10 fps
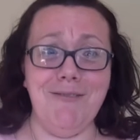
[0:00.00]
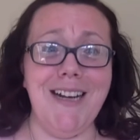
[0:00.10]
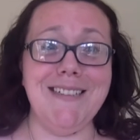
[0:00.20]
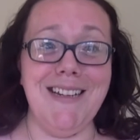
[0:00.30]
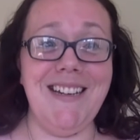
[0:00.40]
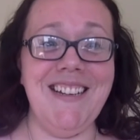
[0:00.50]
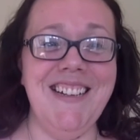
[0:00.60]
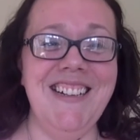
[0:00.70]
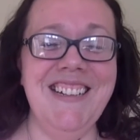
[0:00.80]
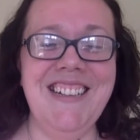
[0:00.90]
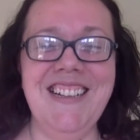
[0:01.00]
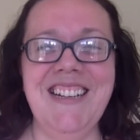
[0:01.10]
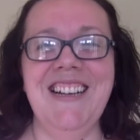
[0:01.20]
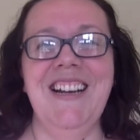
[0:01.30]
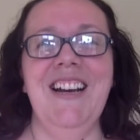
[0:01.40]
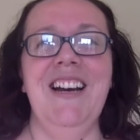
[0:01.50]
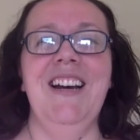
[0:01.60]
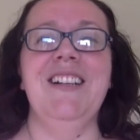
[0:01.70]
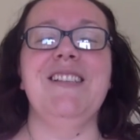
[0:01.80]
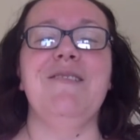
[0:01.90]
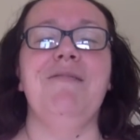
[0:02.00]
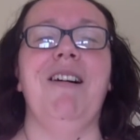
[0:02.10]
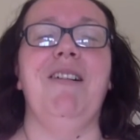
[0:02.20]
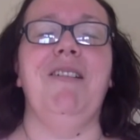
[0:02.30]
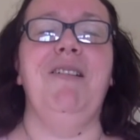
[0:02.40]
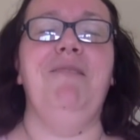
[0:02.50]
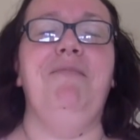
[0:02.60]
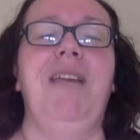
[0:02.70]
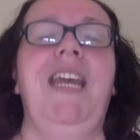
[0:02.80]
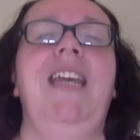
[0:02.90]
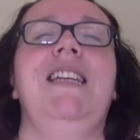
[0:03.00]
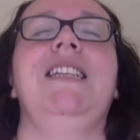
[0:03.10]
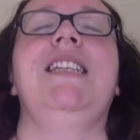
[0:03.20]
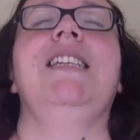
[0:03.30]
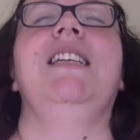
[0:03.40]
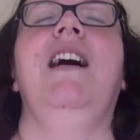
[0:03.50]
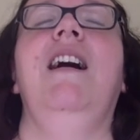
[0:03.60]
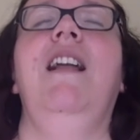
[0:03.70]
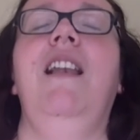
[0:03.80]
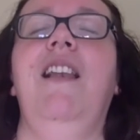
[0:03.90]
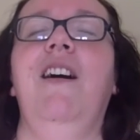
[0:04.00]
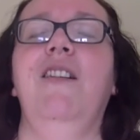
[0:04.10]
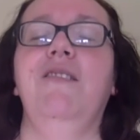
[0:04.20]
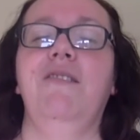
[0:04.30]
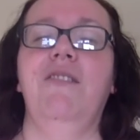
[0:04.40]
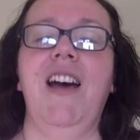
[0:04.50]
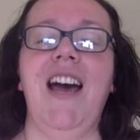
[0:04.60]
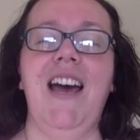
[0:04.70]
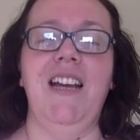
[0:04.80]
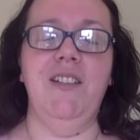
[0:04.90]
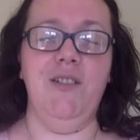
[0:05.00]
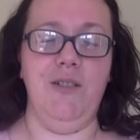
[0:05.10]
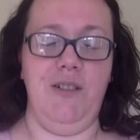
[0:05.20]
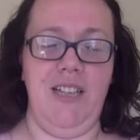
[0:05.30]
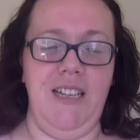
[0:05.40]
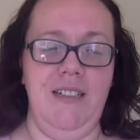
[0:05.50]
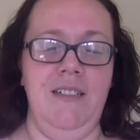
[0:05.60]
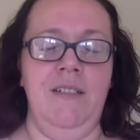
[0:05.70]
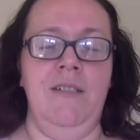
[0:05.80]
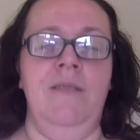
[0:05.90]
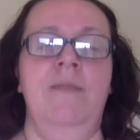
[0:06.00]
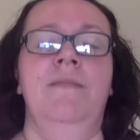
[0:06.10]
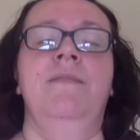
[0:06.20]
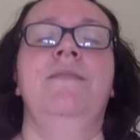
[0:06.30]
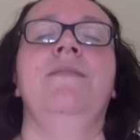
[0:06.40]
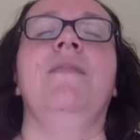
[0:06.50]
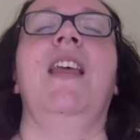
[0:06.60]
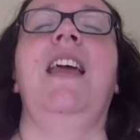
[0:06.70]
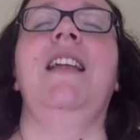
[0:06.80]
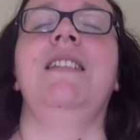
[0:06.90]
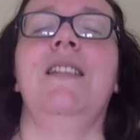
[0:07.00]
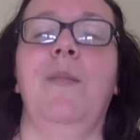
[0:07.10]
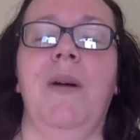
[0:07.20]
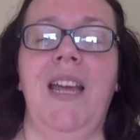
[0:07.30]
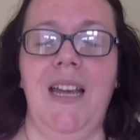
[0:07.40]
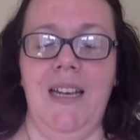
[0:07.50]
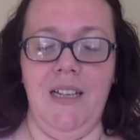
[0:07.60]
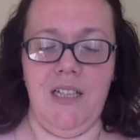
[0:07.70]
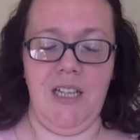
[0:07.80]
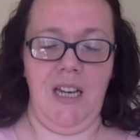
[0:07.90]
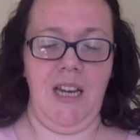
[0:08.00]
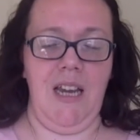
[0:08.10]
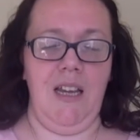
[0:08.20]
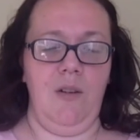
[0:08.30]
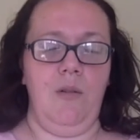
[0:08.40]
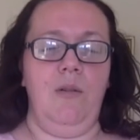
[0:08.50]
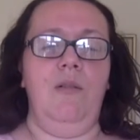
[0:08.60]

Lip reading: ready to welcome peace, love and joy into my energy in all